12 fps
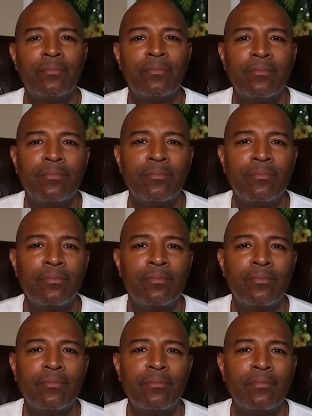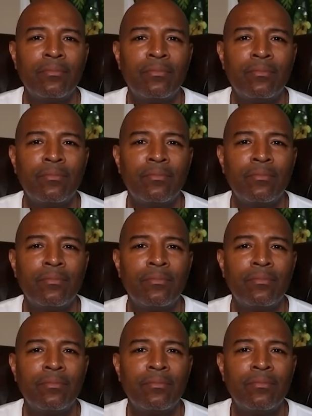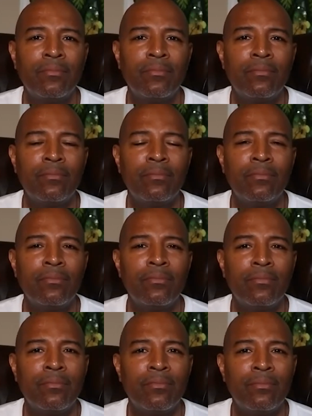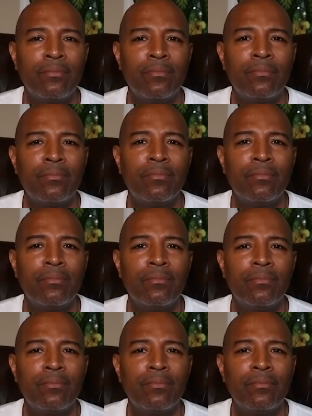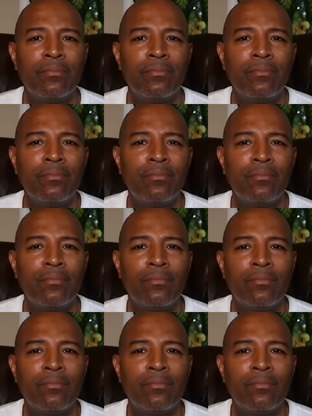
No words are spoken by the person on screen.